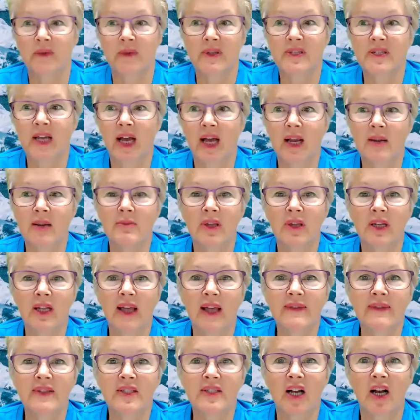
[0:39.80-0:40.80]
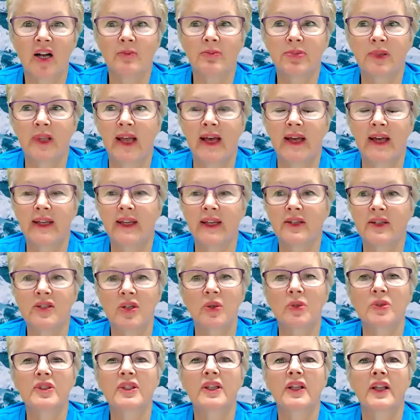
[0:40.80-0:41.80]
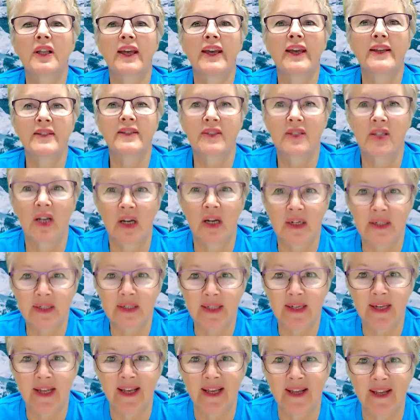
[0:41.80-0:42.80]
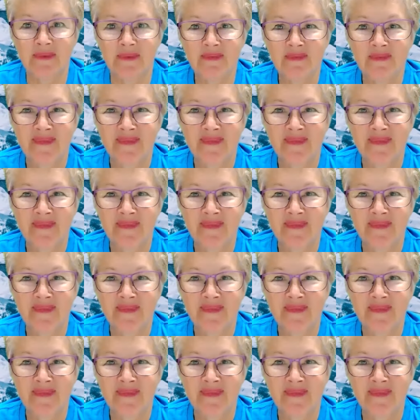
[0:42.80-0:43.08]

retirement lifestyle planning, don't delay, start today.